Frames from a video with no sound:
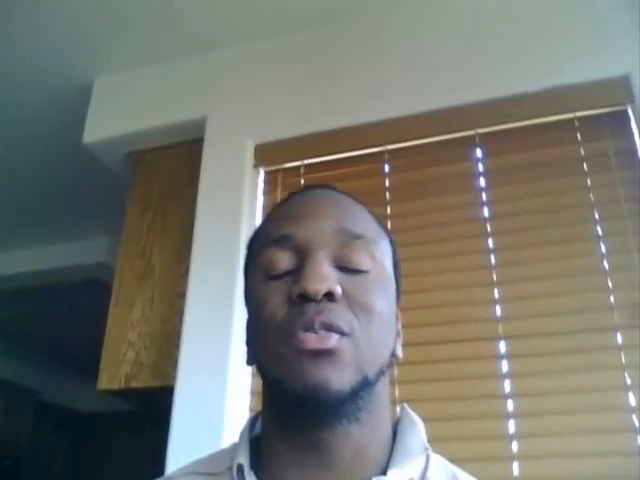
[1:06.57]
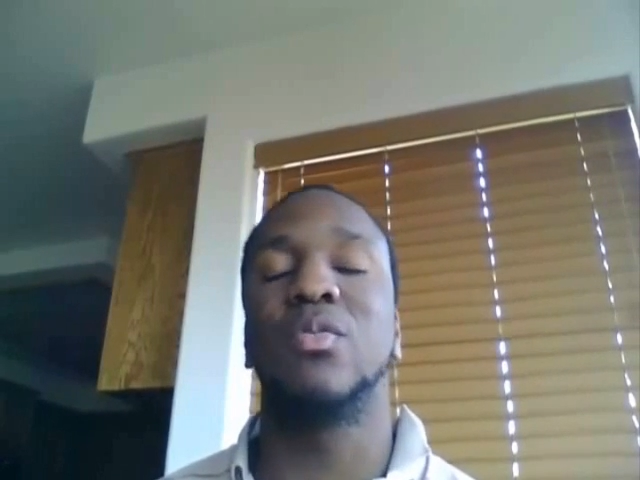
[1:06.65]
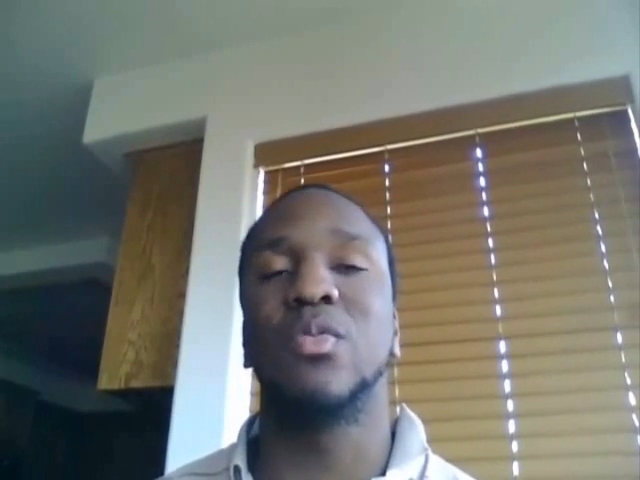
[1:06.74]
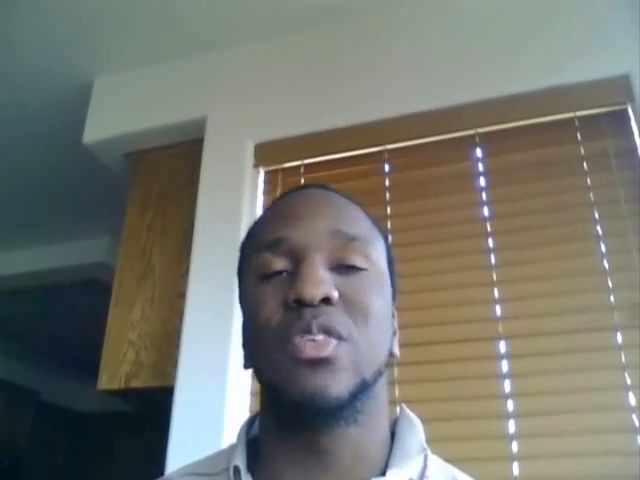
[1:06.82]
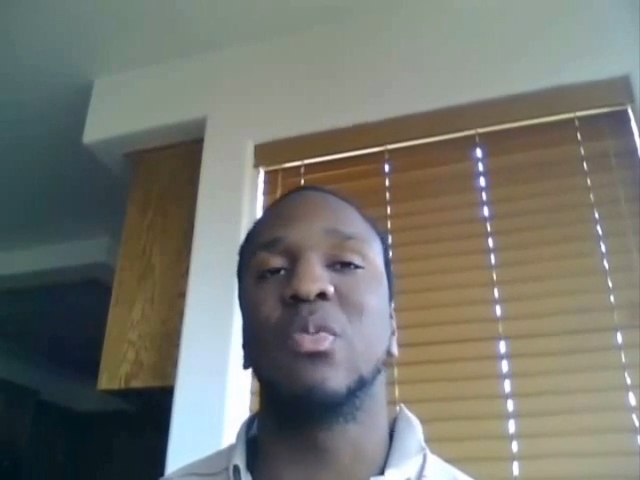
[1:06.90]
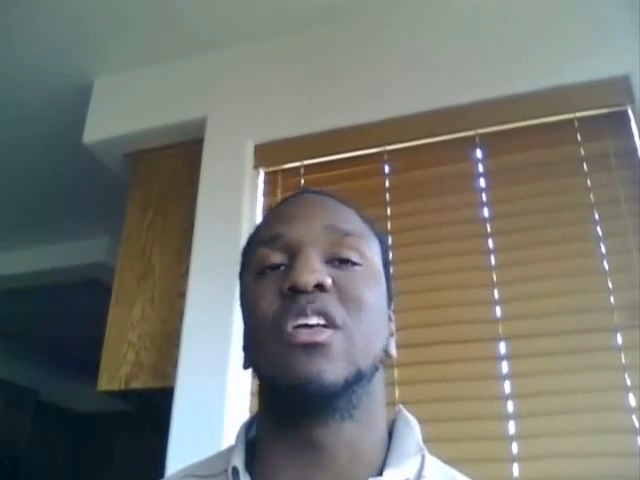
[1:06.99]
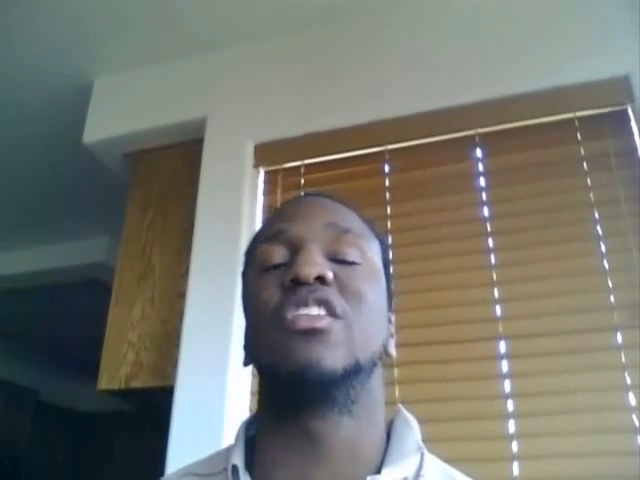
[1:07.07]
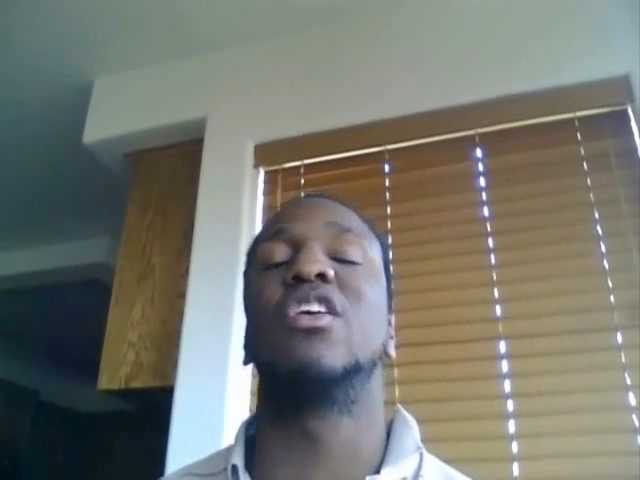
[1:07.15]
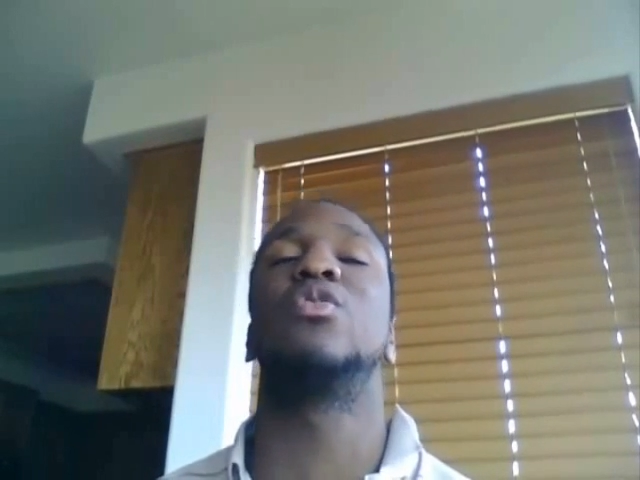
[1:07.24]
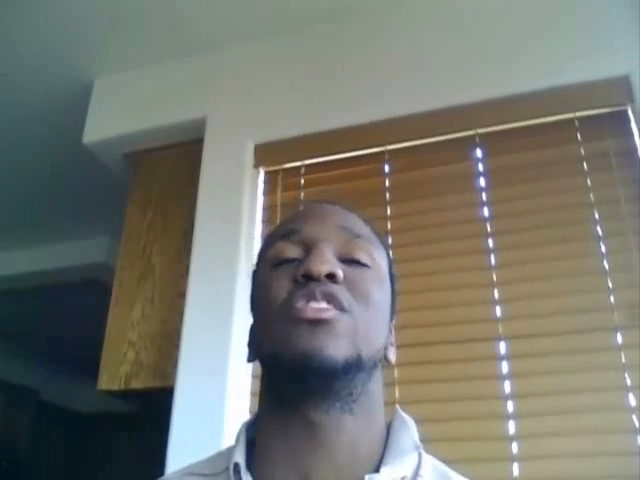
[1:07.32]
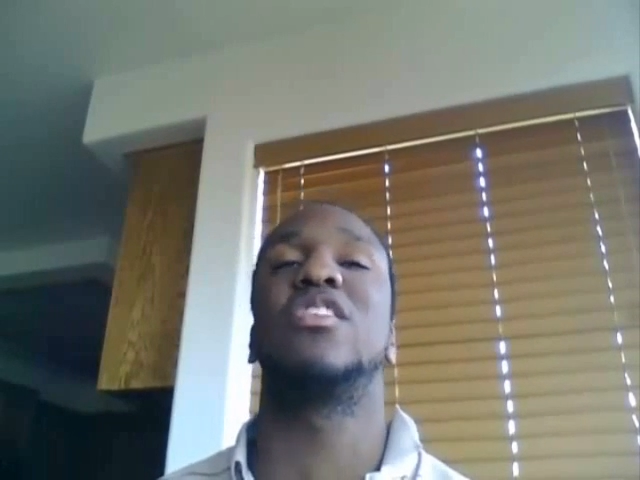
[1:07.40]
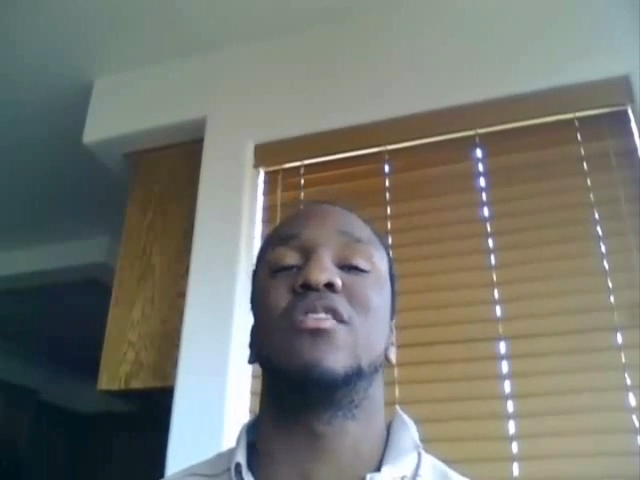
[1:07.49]
who was one of
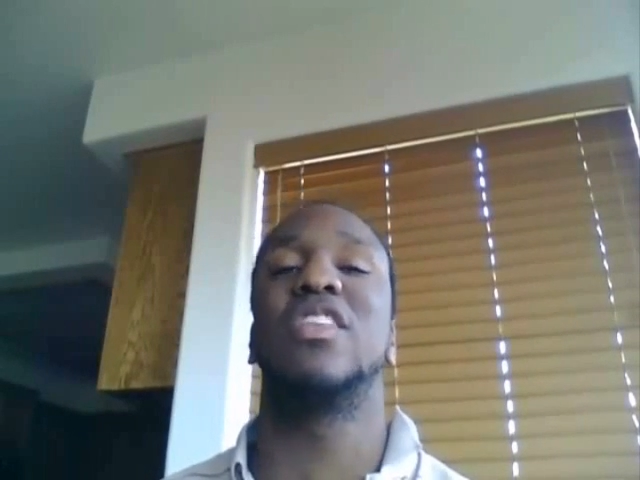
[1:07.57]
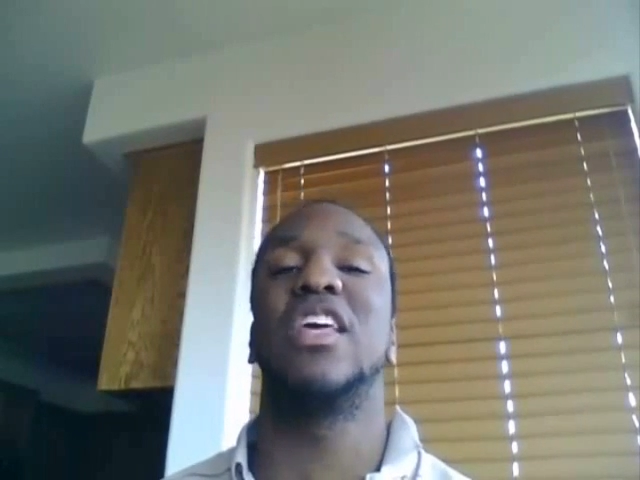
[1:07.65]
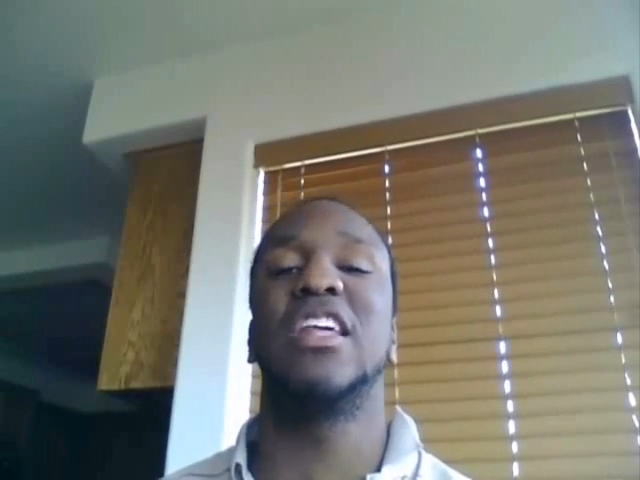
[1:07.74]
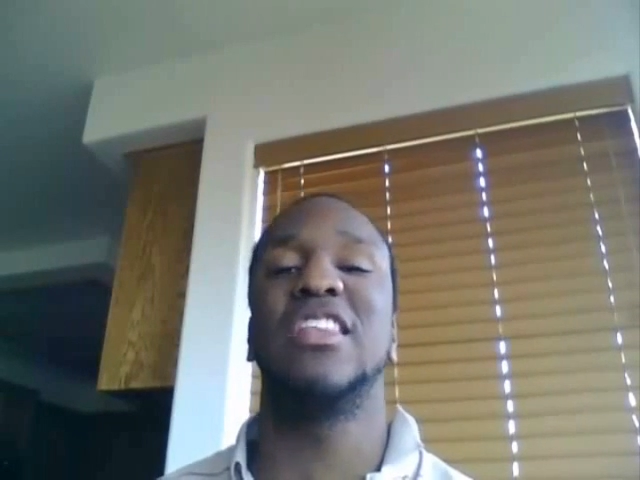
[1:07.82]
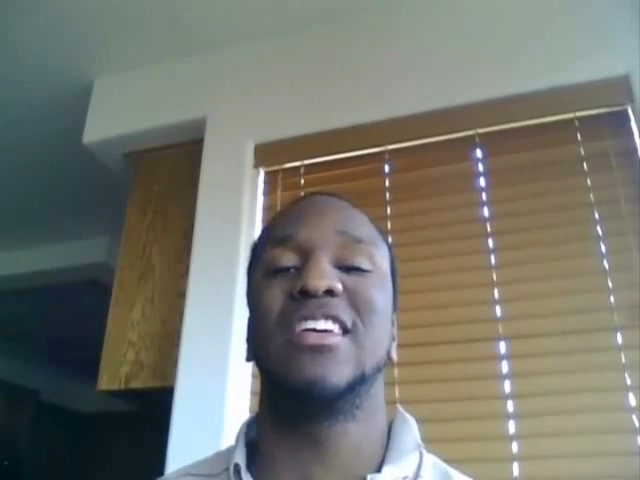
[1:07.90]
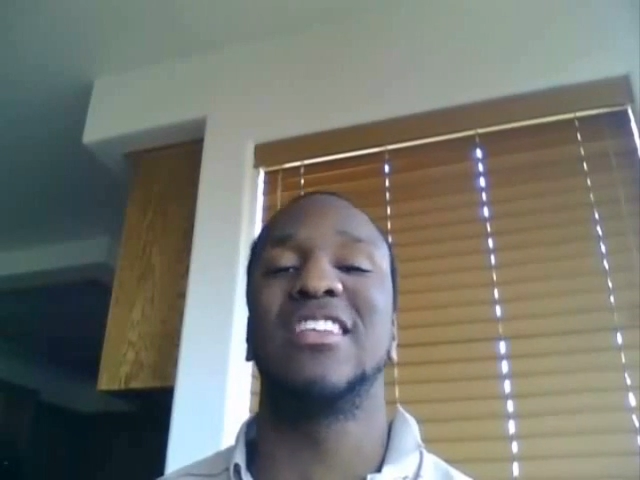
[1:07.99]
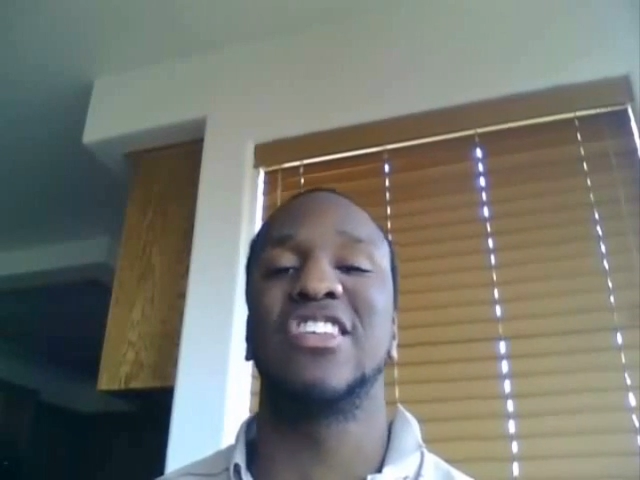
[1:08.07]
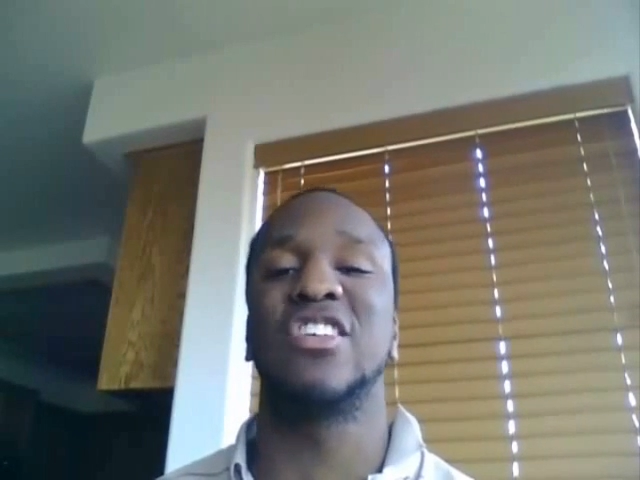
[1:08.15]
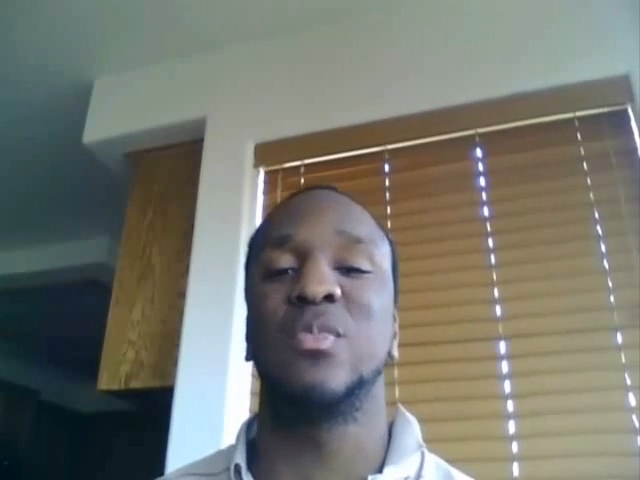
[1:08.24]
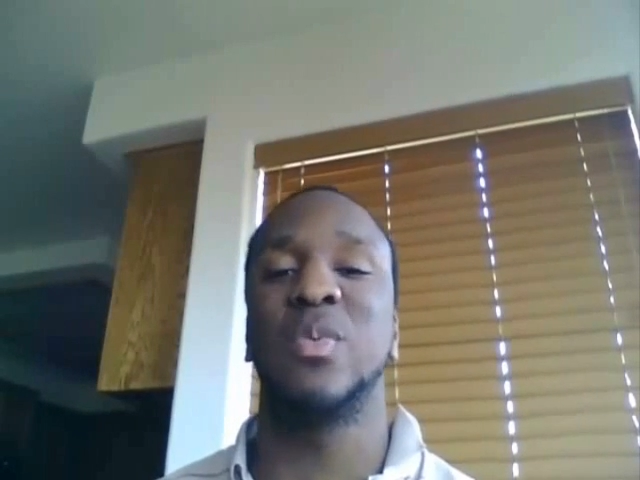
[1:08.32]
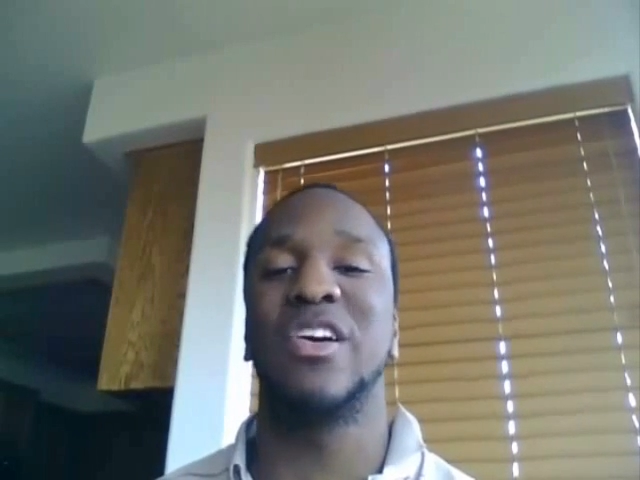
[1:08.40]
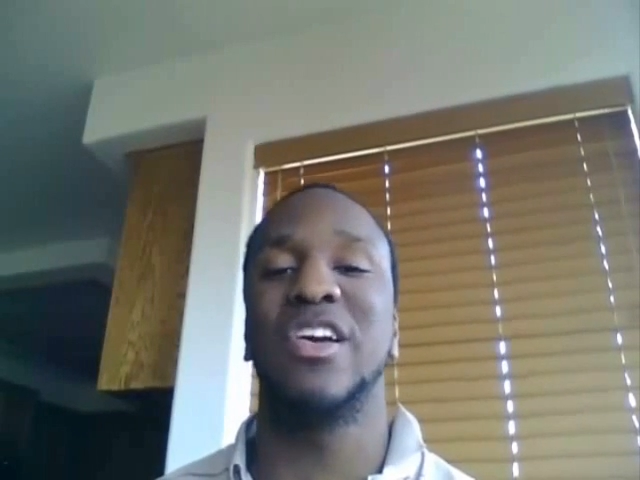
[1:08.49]
the hosts of the
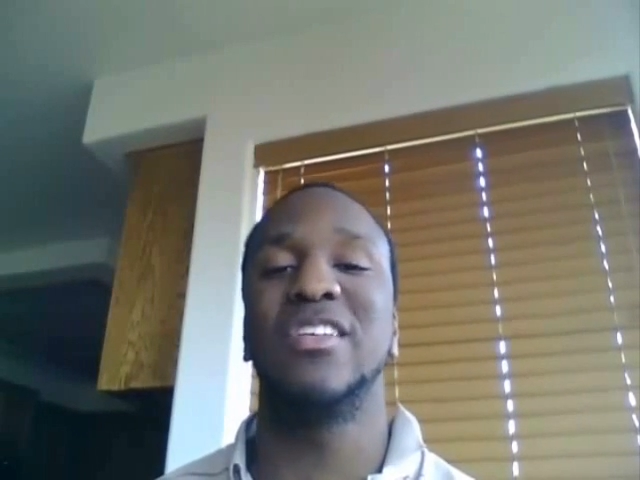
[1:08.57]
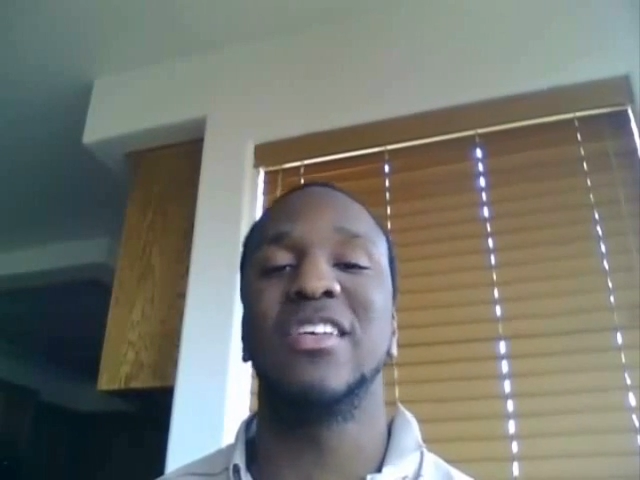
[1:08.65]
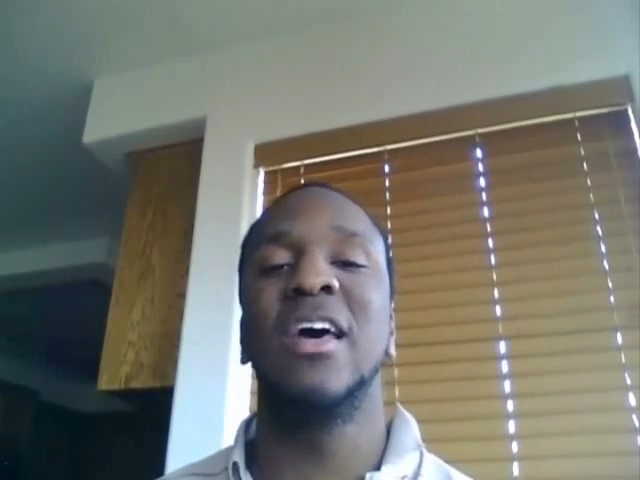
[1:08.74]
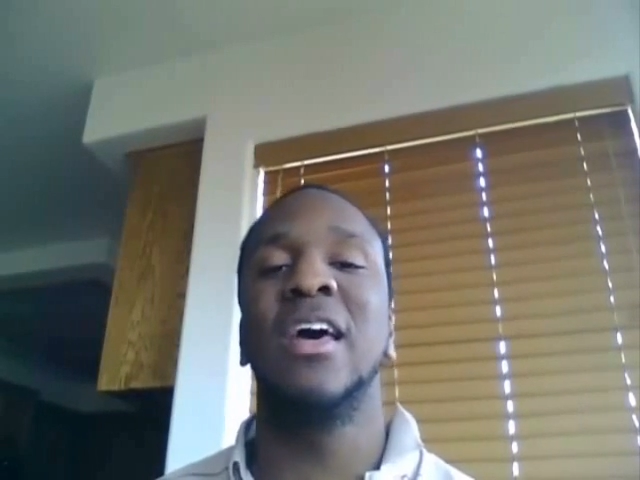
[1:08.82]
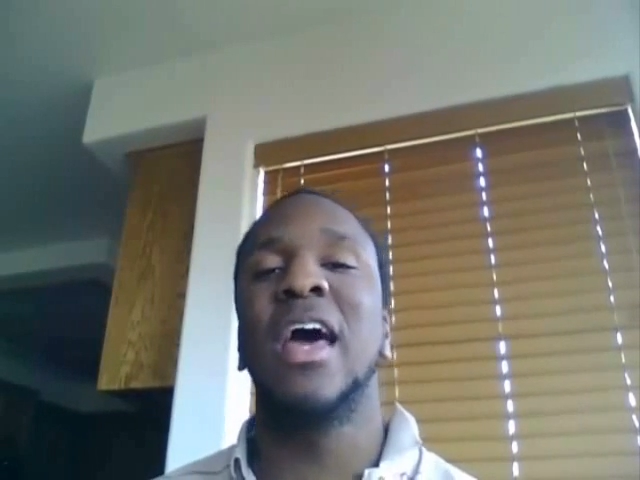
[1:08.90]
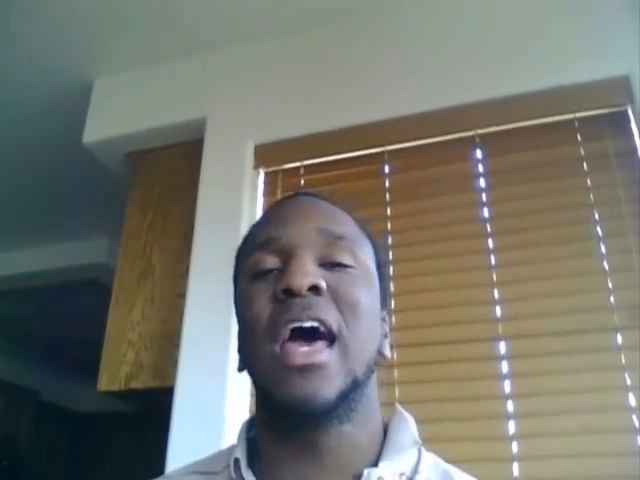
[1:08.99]
Atheist Experience,